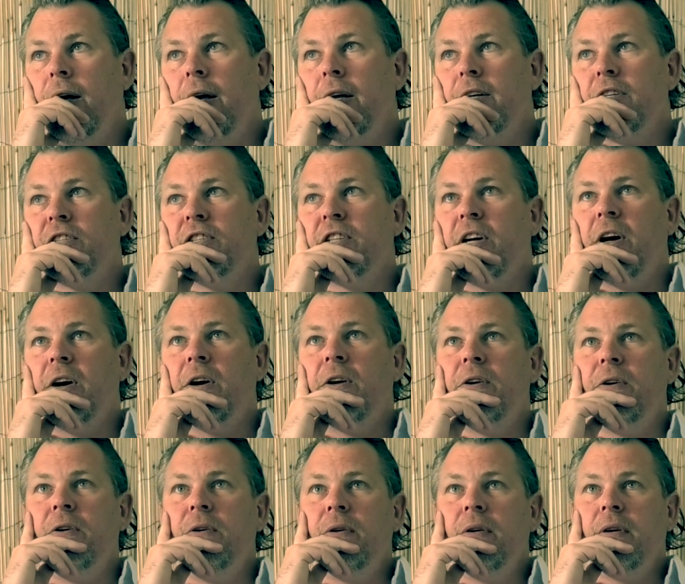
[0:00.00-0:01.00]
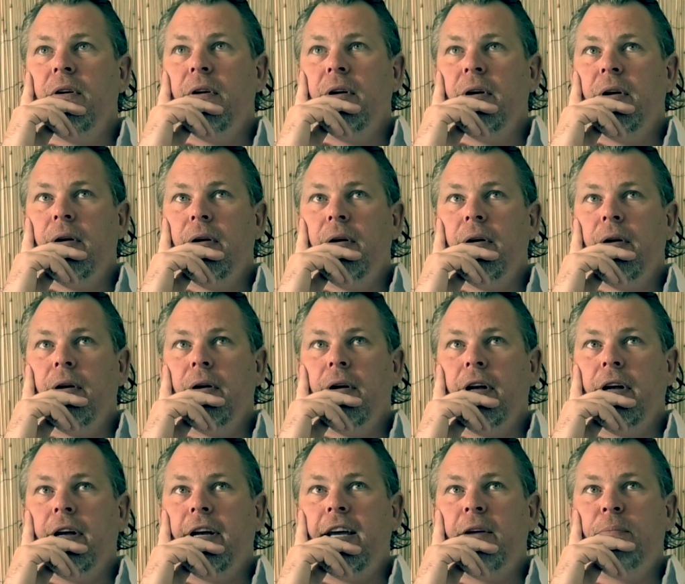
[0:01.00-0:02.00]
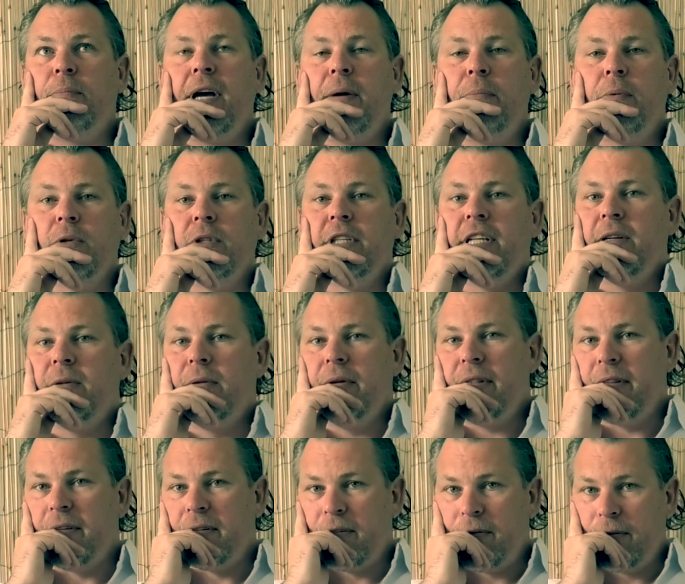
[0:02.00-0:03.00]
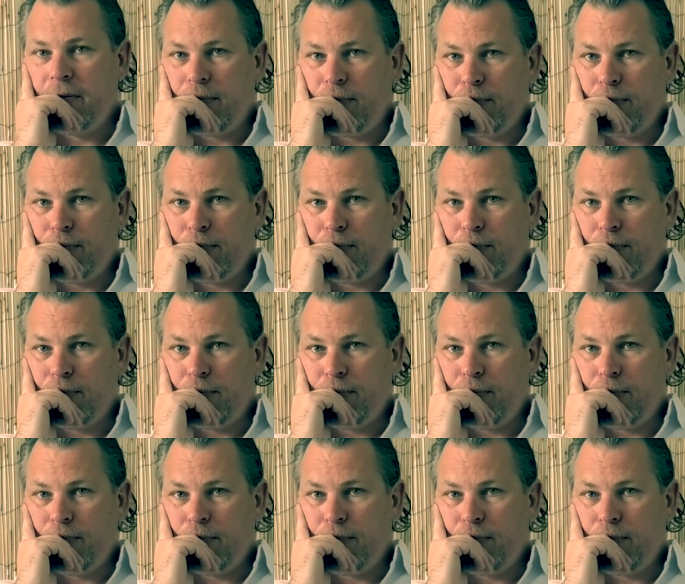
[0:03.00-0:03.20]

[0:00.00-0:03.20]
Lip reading: So, can people deal with it?